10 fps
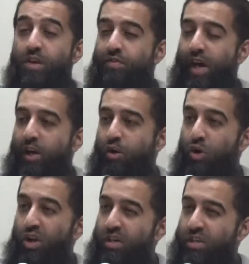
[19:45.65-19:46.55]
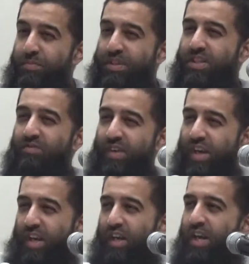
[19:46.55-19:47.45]
they look
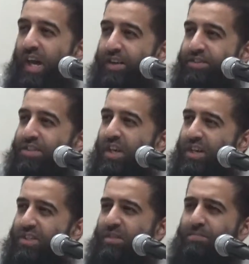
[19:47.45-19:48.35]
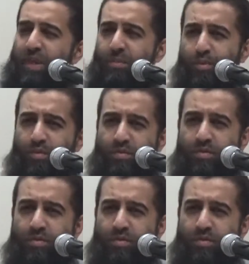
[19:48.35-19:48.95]
specifically at certain people.